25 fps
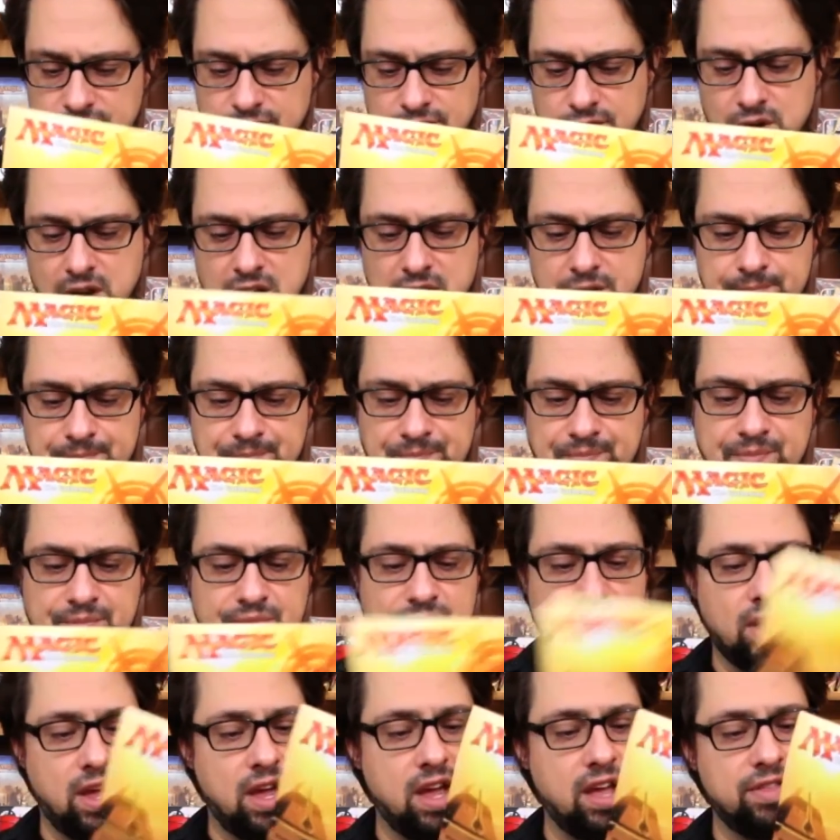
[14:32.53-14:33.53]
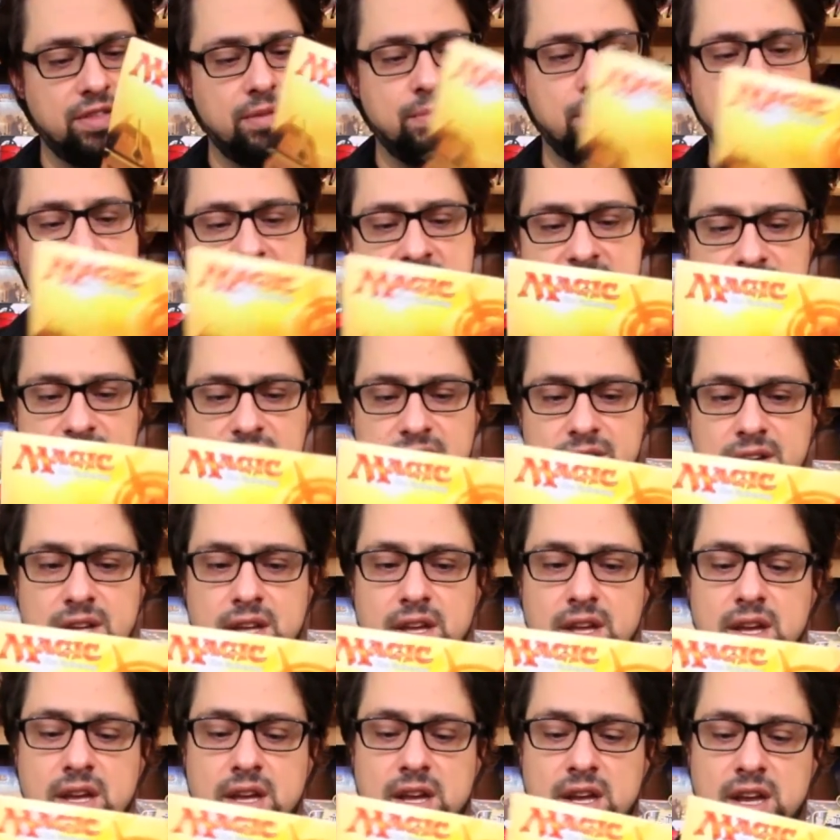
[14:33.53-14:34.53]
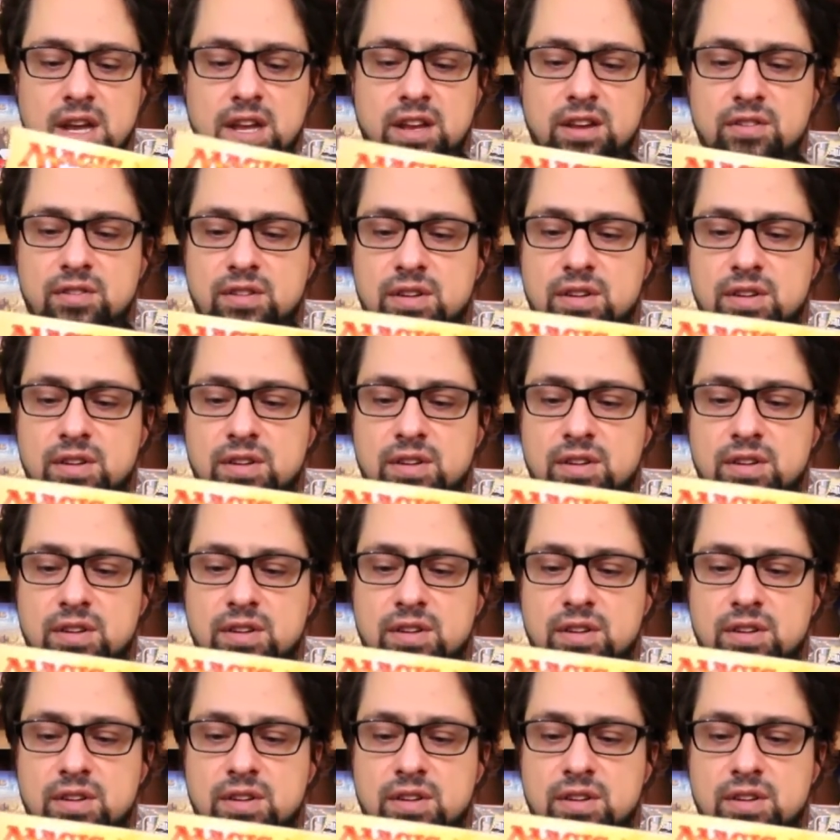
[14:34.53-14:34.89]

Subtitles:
front and the back, and you